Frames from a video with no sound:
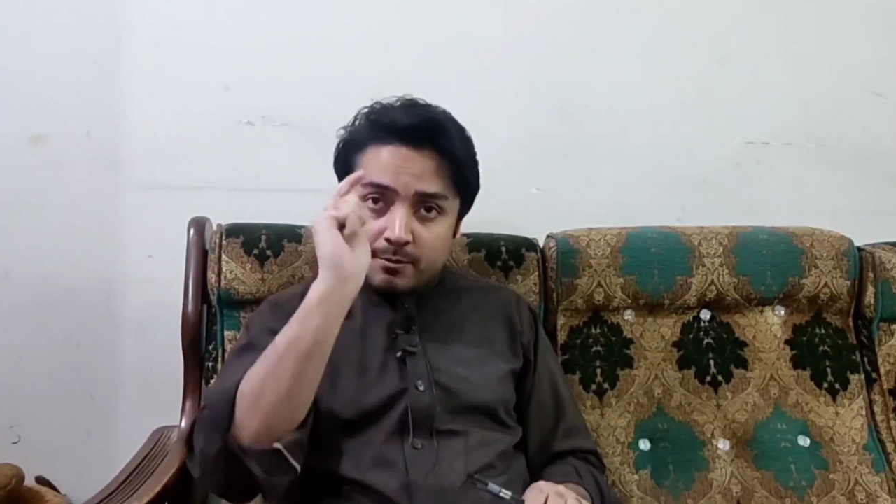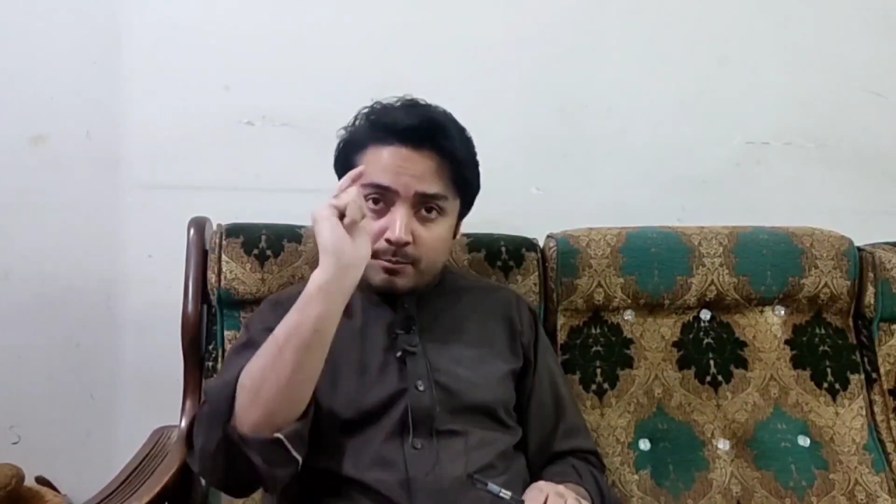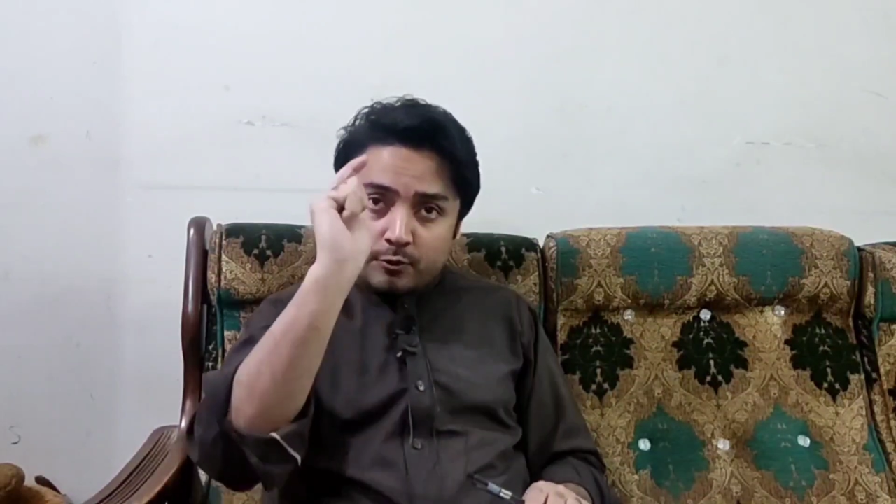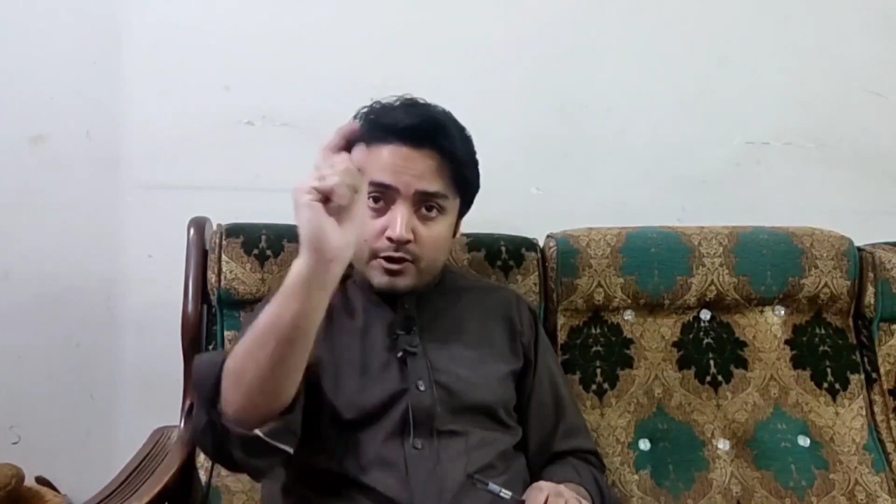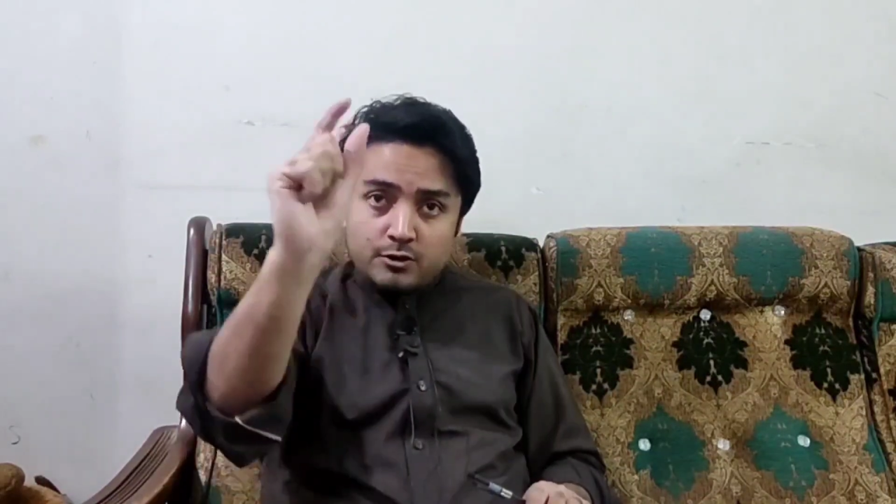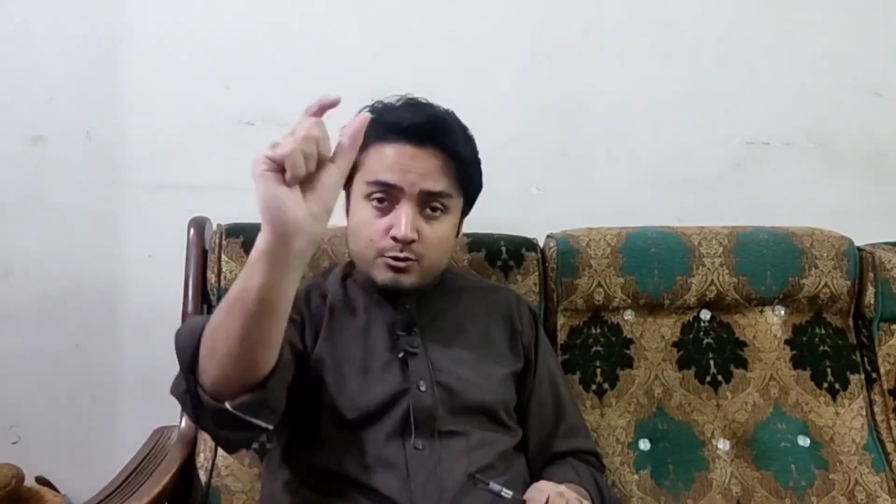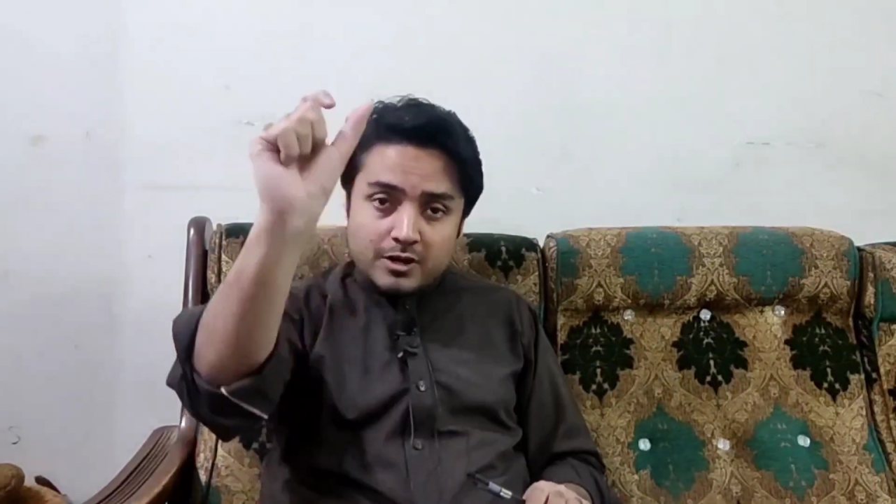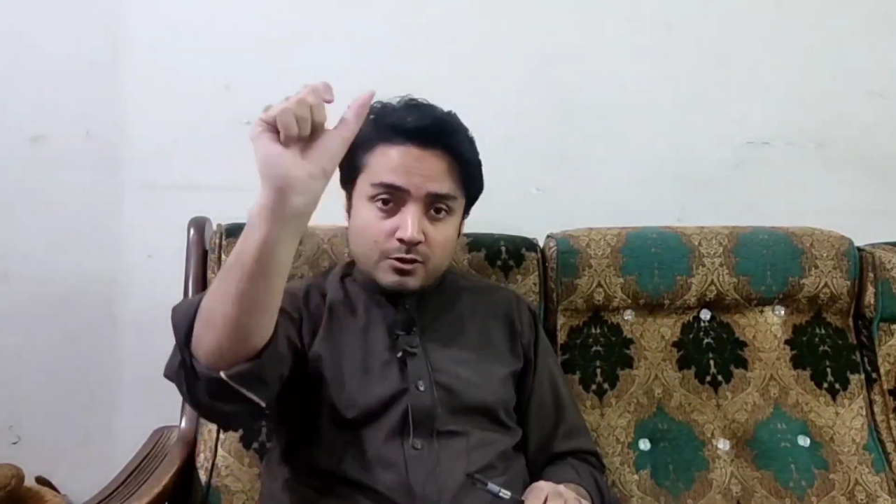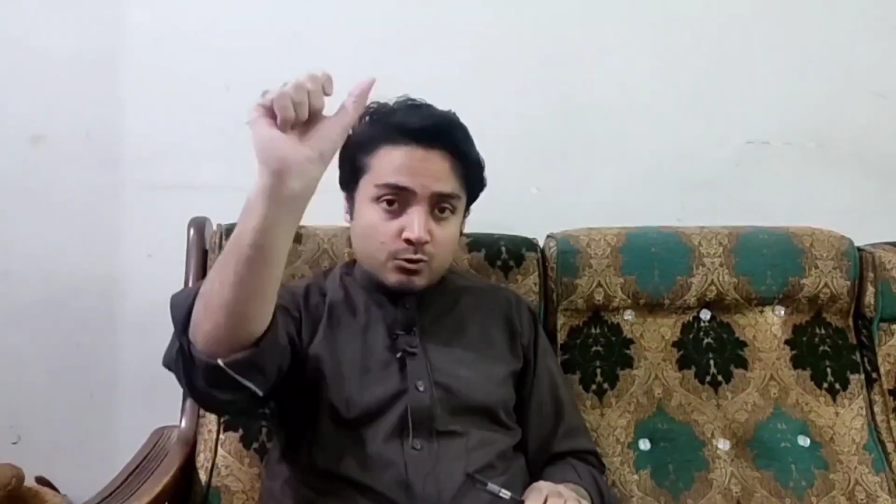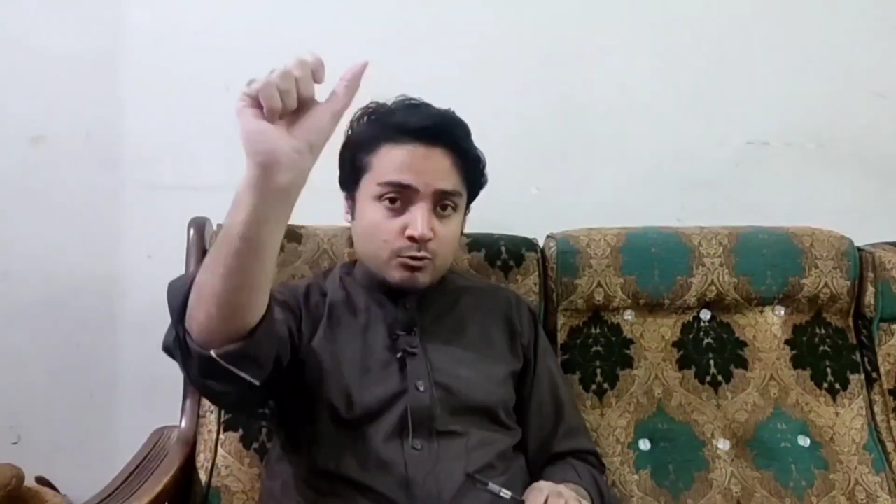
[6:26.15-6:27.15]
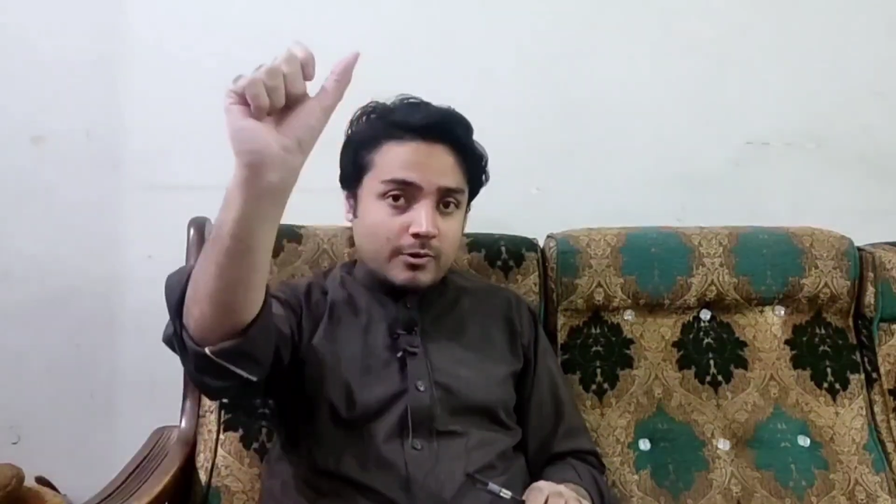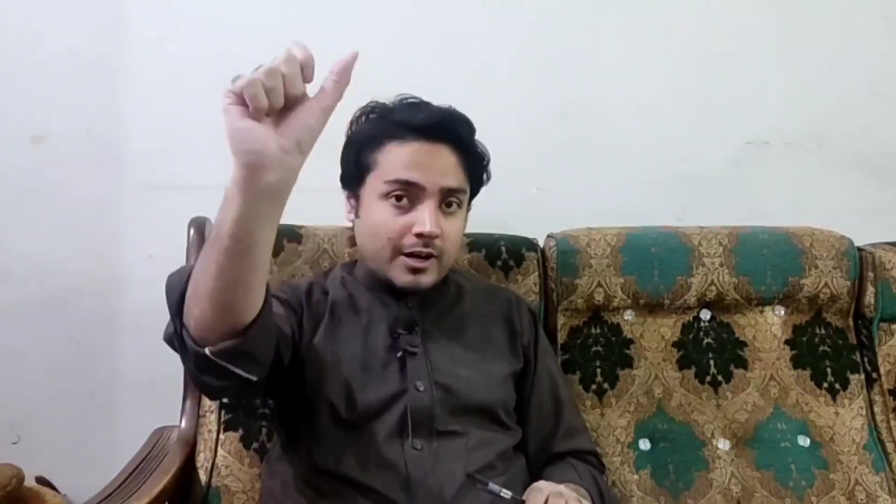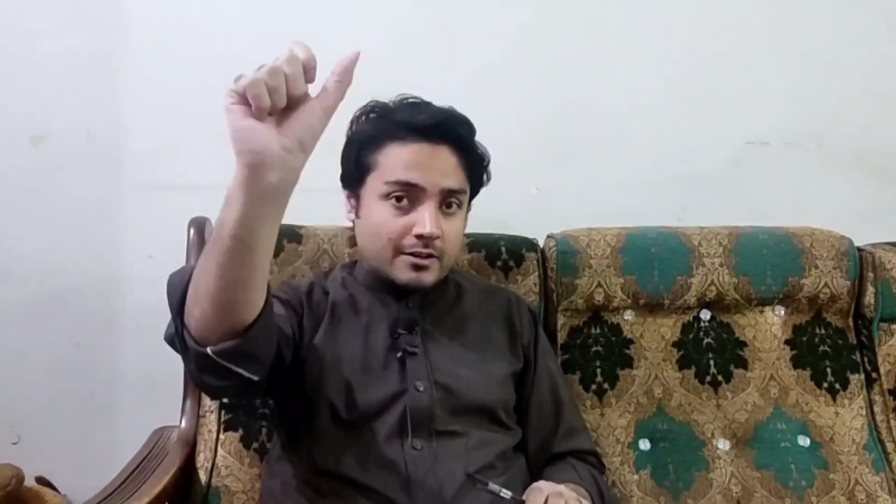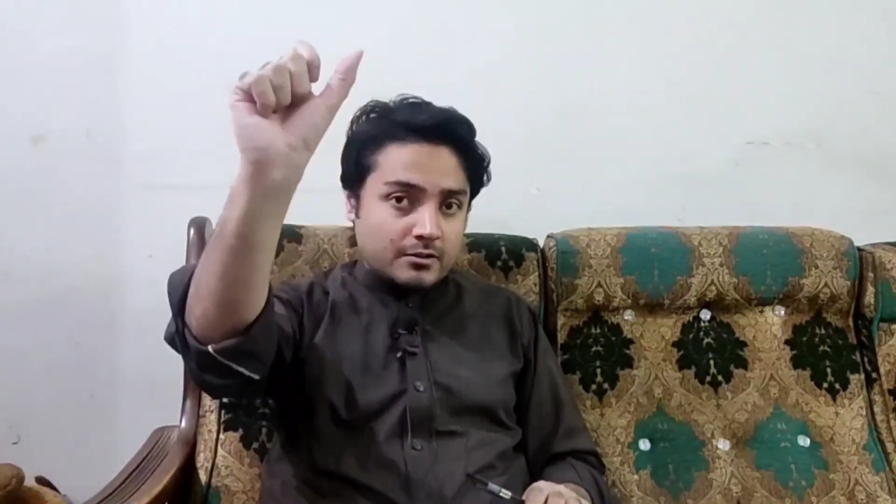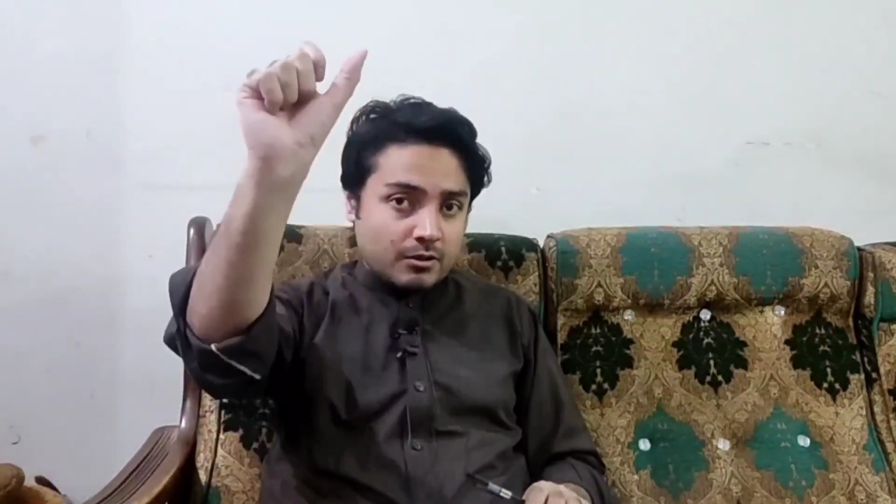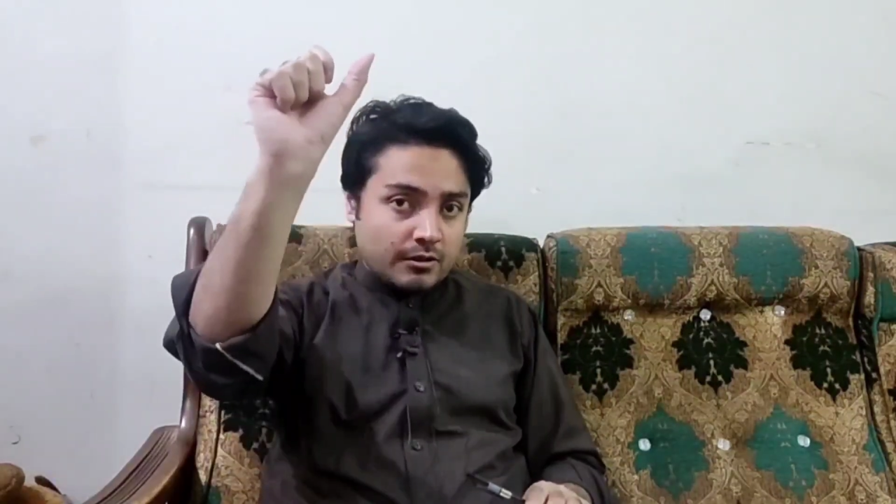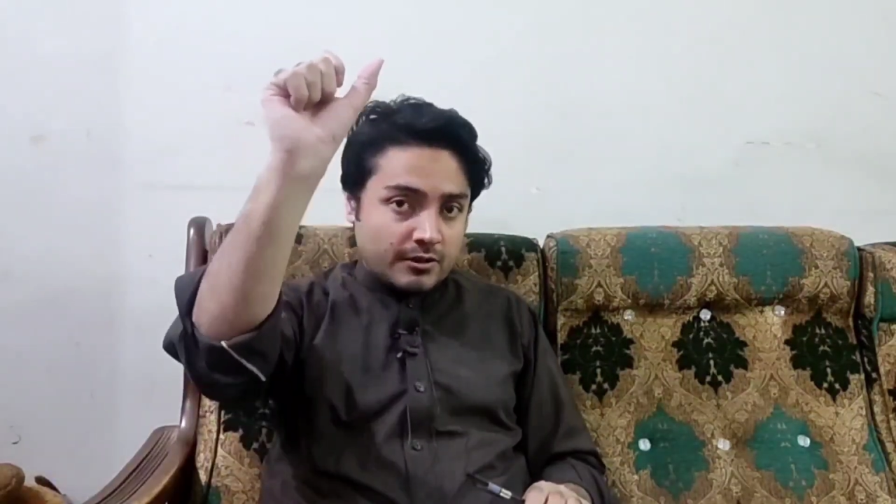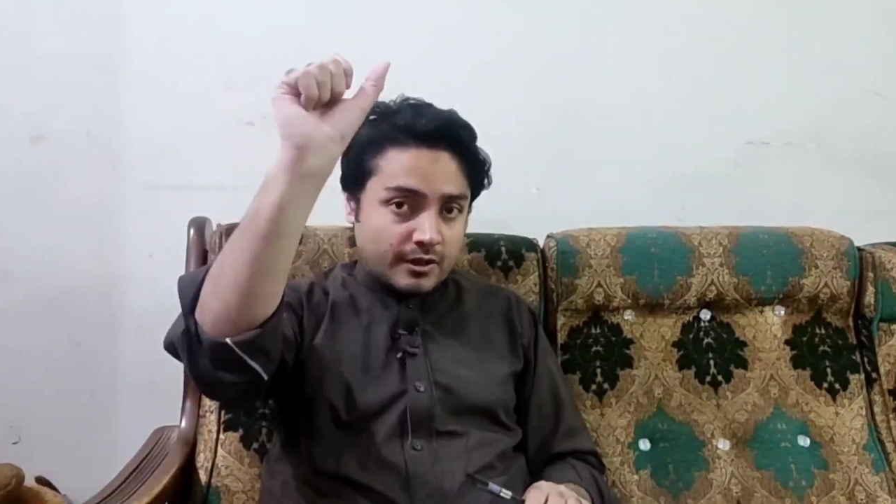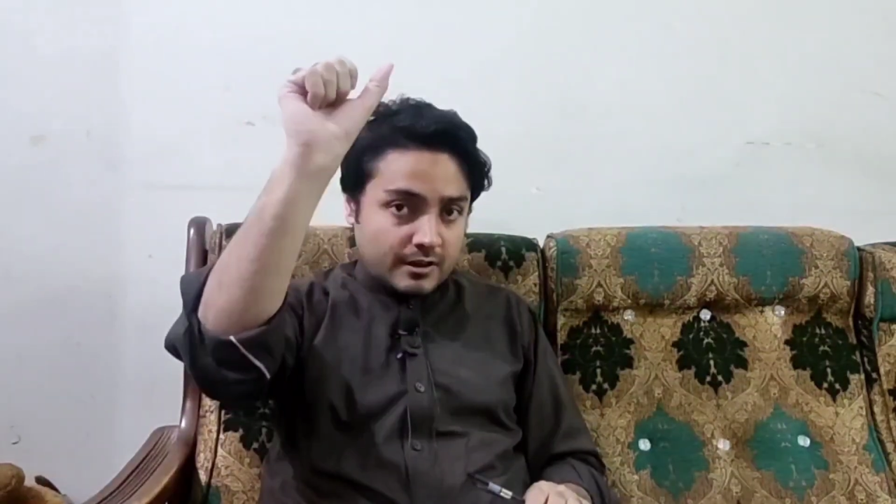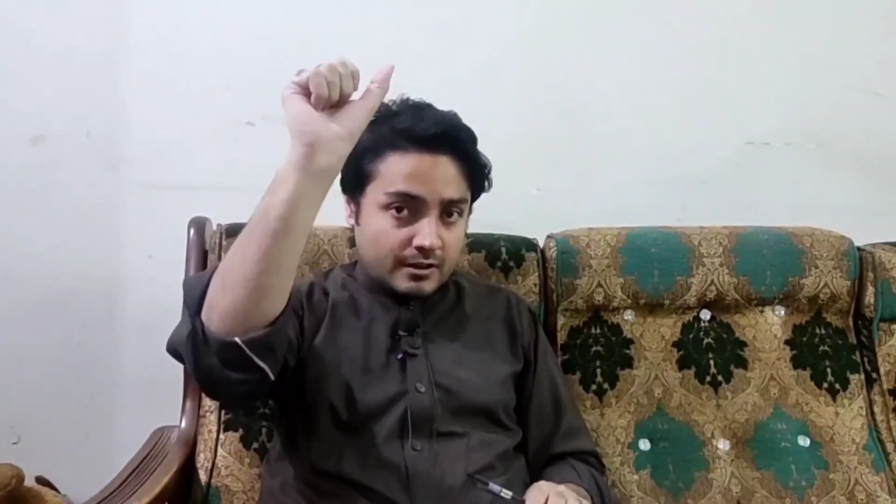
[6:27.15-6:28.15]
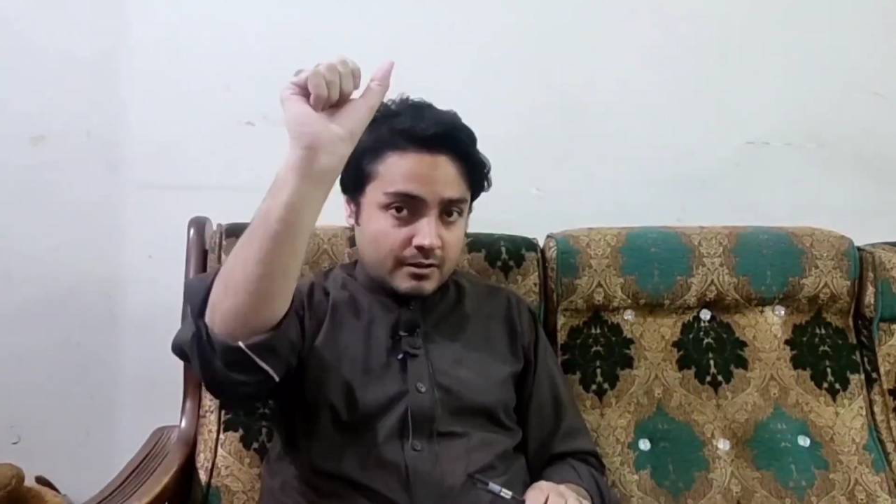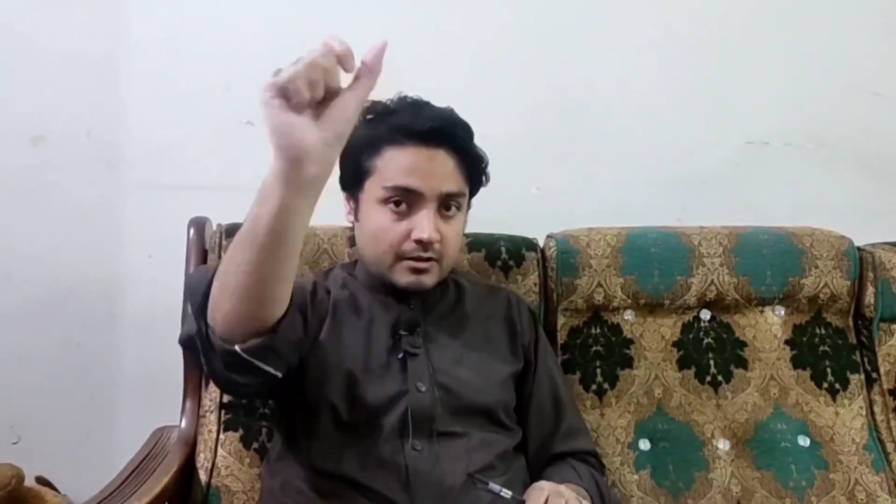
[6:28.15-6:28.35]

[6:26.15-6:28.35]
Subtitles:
the point you get 2 Myers on the